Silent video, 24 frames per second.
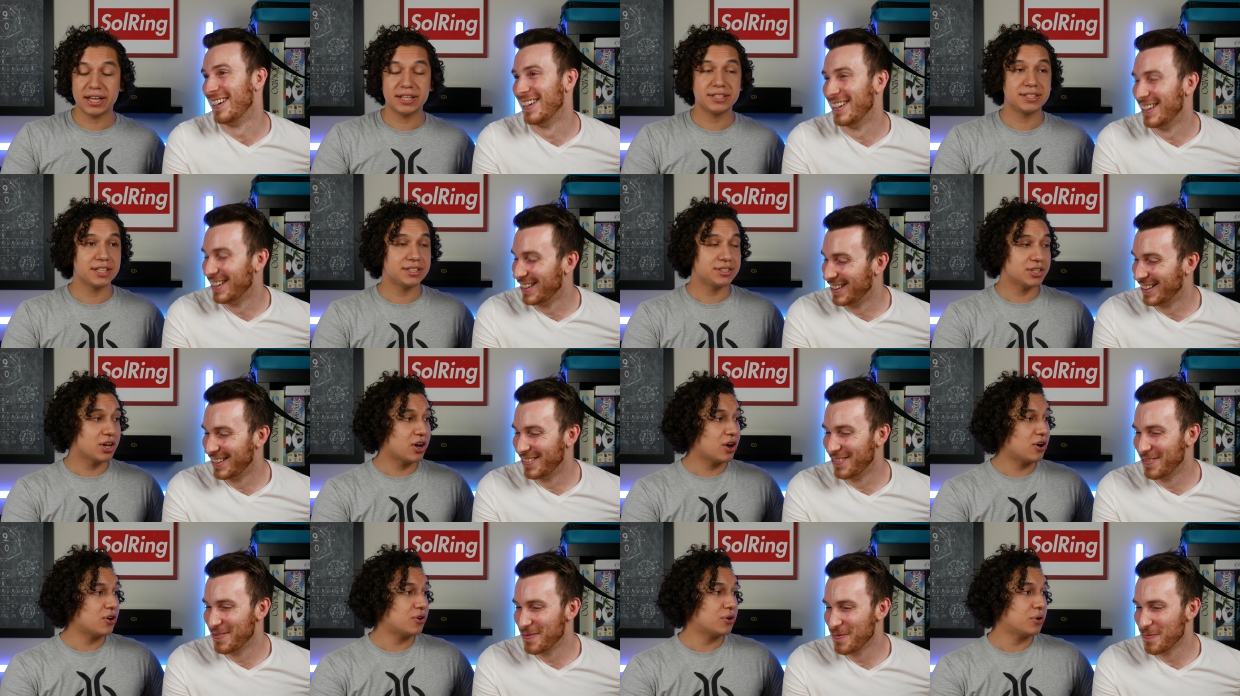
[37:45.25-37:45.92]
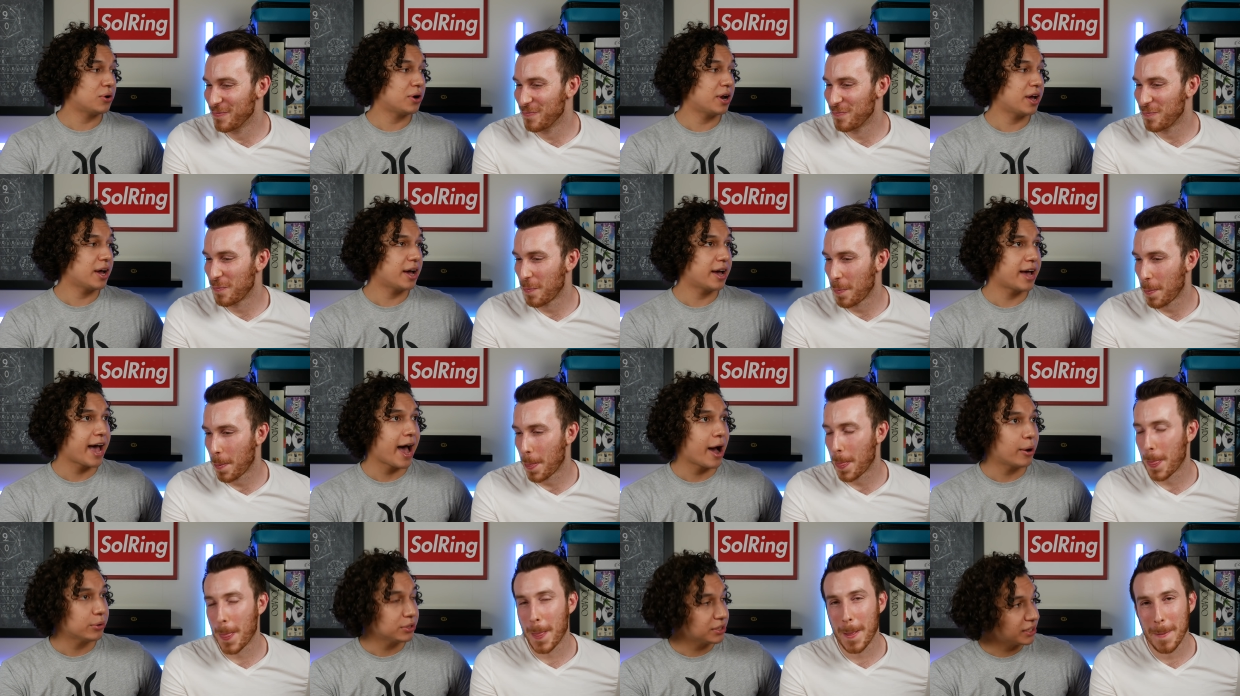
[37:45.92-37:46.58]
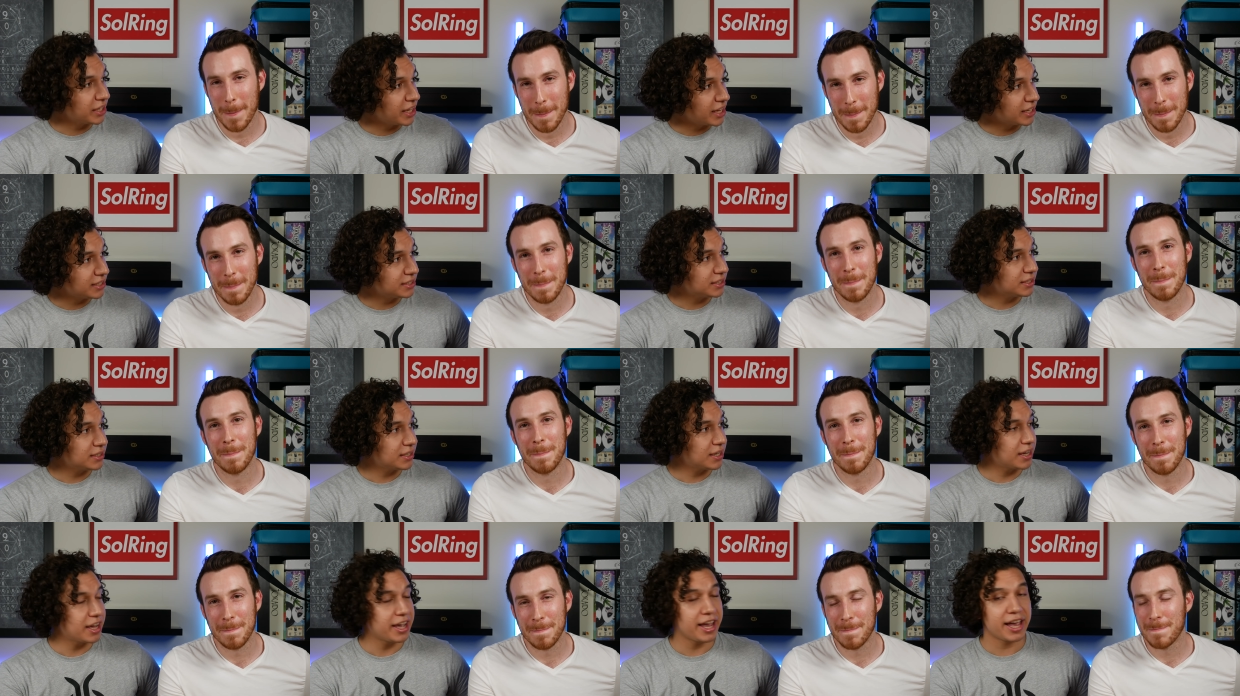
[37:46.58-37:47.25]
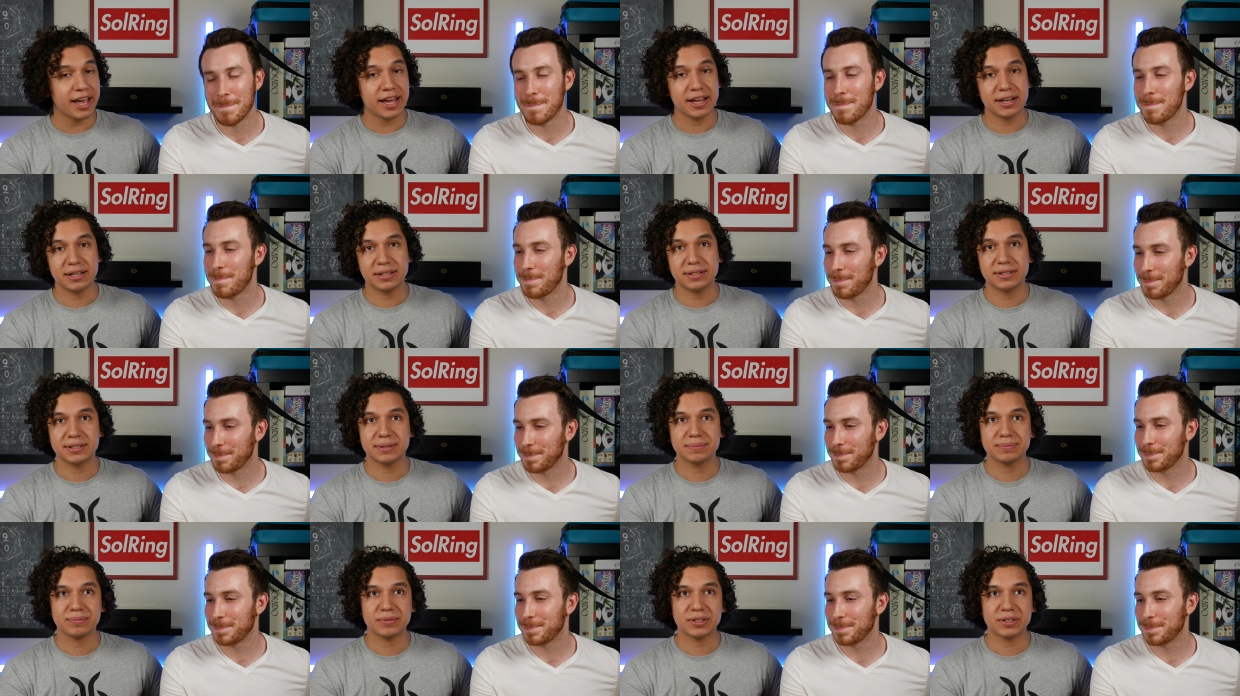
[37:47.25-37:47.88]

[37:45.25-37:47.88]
Speaker 1: is its own outlet, and